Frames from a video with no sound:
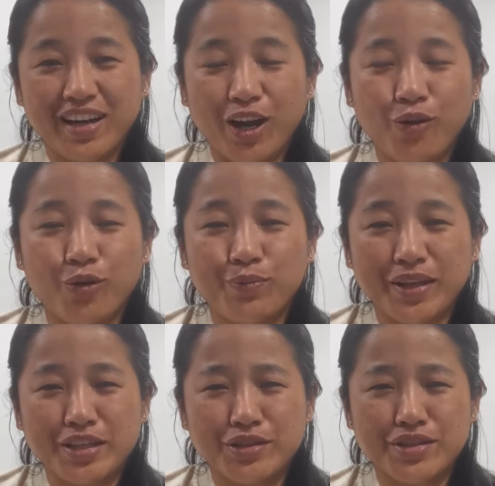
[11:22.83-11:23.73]
I hope
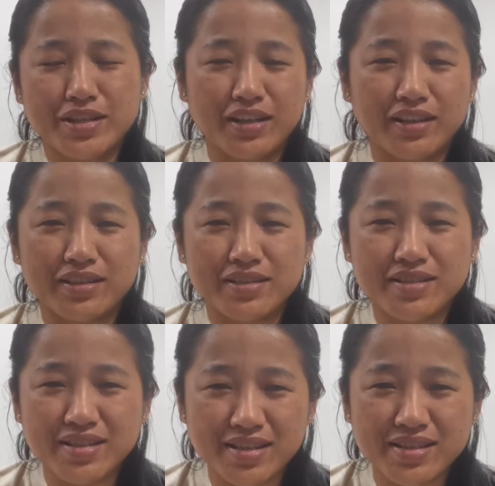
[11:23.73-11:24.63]
that it
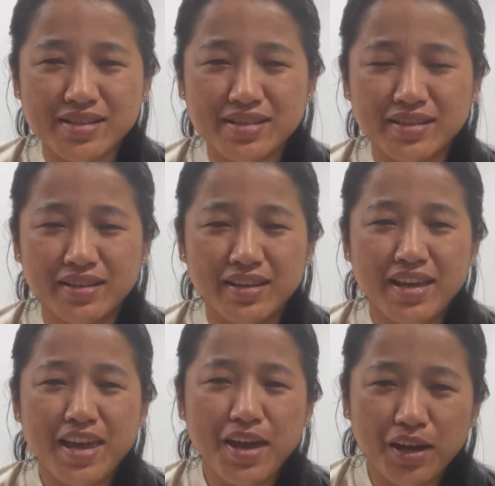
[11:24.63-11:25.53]
does
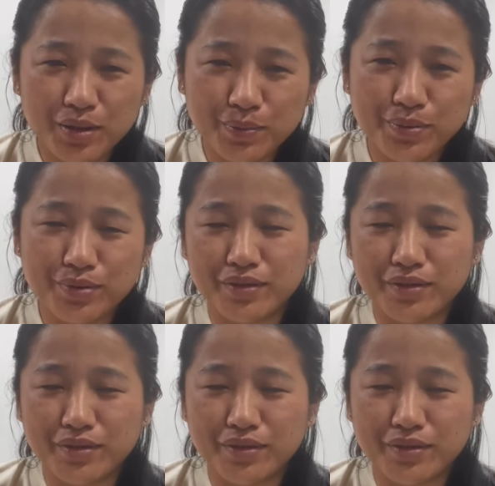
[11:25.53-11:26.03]
help